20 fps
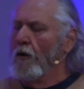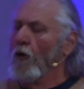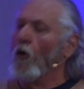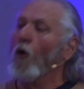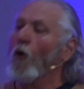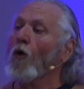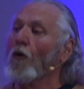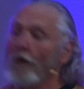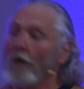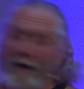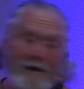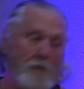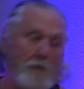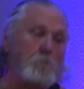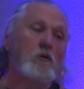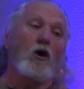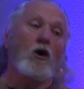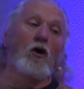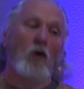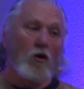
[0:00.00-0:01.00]
or
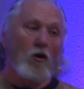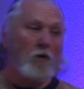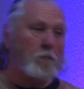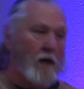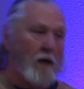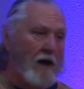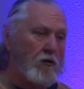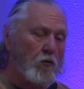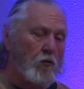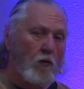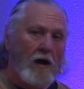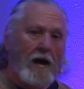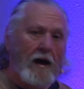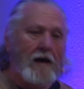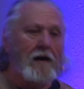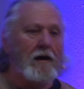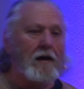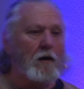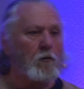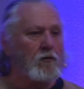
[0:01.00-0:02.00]
him to her, by the
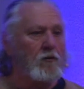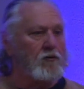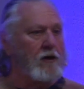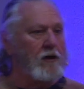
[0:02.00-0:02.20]
way. It was